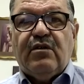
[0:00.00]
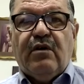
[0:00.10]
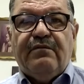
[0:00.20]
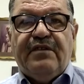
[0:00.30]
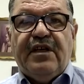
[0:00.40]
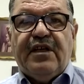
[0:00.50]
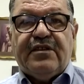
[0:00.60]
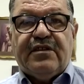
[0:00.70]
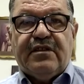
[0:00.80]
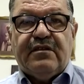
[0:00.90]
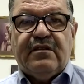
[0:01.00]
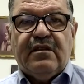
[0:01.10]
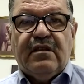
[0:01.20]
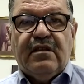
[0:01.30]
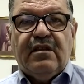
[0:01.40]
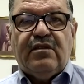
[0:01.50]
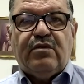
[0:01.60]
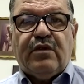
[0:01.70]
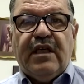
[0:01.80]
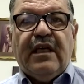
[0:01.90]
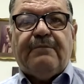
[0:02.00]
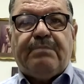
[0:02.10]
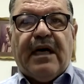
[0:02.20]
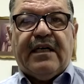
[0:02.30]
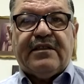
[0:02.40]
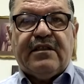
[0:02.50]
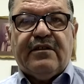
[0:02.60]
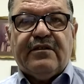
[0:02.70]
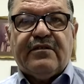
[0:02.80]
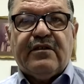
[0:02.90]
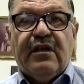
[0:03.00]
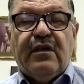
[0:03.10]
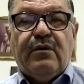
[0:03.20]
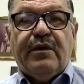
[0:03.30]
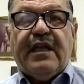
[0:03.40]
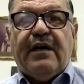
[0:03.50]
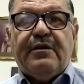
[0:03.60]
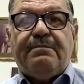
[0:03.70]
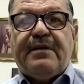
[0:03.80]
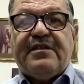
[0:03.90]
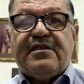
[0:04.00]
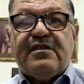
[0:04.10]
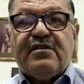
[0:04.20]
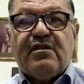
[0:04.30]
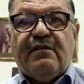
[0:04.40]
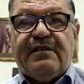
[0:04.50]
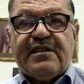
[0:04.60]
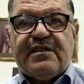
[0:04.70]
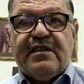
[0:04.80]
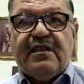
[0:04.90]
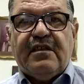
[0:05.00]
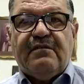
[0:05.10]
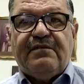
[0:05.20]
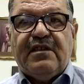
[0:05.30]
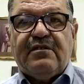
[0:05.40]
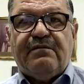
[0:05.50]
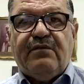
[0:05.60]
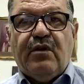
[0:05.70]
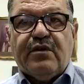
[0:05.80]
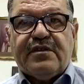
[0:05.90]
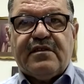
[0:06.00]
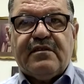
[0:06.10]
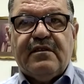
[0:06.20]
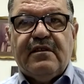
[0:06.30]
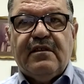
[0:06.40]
converted into real particles without the presence of external field of force.